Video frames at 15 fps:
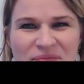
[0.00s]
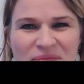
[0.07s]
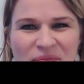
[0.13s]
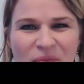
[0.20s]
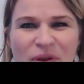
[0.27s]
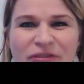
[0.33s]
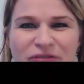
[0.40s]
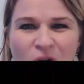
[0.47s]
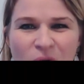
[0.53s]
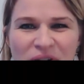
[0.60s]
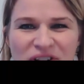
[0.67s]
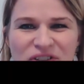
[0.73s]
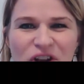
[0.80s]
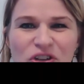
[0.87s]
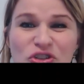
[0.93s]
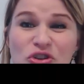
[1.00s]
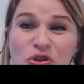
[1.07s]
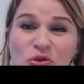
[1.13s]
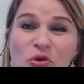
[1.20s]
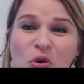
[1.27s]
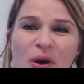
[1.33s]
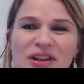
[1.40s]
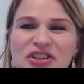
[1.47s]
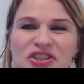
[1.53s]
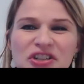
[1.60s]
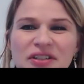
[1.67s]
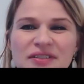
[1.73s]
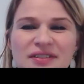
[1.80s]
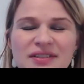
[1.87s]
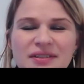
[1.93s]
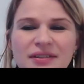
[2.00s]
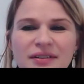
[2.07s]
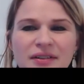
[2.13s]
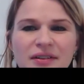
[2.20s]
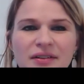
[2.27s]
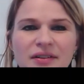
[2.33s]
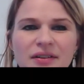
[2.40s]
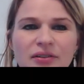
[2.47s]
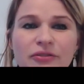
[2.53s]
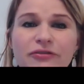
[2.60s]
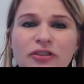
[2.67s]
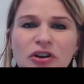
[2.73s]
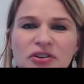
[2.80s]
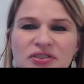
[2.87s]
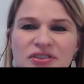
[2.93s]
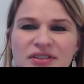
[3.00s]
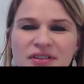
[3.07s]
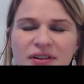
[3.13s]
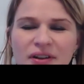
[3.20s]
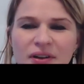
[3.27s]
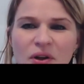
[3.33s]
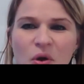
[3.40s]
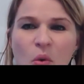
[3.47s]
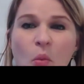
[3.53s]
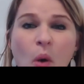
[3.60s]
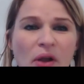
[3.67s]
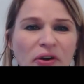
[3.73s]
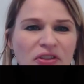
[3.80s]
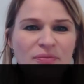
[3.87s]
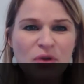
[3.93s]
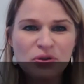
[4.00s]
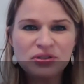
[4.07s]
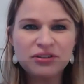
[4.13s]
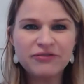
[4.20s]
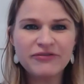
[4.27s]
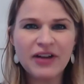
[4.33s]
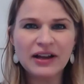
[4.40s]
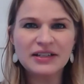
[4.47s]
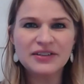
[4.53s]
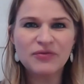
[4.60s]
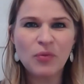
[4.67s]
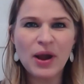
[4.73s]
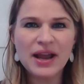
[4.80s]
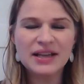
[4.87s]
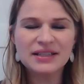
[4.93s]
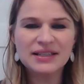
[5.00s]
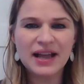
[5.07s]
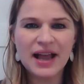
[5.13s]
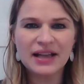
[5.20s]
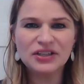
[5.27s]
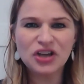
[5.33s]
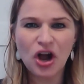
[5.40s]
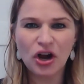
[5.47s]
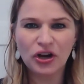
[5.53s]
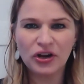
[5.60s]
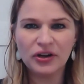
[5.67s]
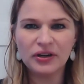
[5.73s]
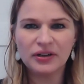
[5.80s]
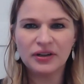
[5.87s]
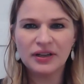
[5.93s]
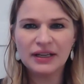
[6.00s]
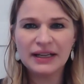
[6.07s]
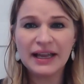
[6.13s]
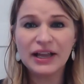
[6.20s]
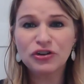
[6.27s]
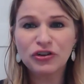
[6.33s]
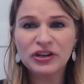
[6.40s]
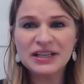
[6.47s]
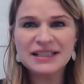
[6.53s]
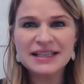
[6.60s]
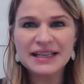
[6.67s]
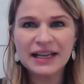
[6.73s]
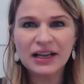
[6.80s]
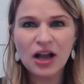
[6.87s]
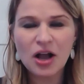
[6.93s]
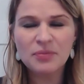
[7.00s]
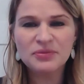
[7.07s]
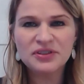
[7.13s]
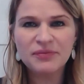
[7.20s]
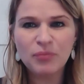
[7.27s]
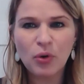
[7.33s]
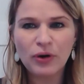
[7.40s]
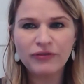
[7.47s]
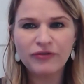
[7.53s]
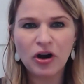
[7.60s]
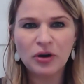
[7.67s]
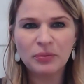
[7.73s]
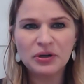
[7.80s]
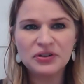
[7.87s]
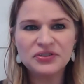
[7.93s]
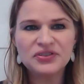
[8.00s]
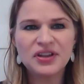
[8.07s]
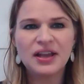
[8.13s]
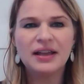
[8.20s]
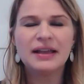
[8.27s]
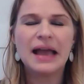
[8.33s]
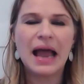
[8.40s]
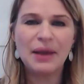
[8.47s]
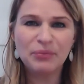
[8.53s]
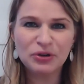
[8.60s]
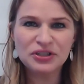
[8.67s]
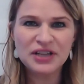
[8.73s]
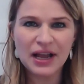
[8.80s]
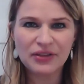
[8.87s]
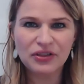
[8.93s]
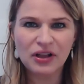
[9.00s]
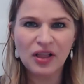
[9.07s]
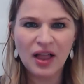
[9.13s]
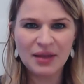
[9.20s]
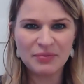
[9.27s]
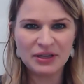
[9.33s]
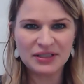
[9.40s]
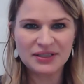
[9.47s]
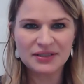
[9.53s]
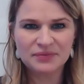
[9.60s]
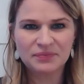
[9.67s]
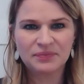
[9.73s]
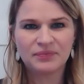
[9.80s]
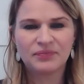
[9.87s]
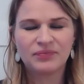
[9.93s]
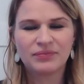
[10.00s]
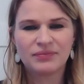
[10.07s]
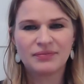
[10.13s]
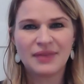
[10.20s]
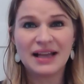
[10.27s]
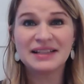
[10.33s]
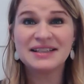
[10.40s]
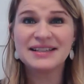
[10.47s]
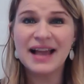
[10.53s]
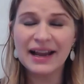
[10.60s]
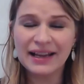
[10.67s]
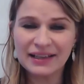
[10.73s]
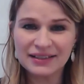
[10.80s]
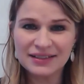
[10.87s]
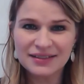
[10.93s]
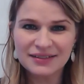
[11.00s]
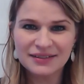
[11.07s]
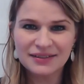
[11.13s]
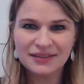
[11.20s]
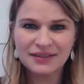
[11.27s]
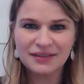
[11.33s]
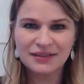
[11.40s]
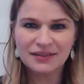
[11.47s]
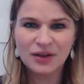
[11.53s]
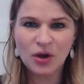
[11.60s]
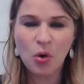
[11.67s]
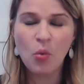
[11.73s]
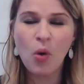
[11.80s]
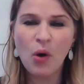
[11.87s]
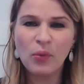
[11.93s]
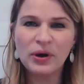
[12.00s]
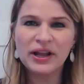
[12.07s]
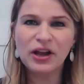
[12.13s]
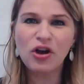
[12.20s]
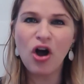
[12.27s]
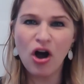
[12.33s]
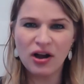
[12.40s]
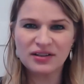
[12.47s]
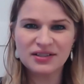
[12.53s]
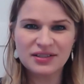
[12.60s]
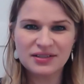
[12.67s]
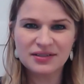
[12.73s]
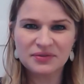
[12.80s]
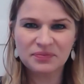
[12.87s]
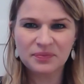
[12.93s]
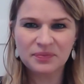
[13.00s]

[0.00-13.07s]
We focused on 2 questions. First, what are the most effective ways to end hunger, increase the incomes of poor farmers, and protect the climate? And second, what would it cost?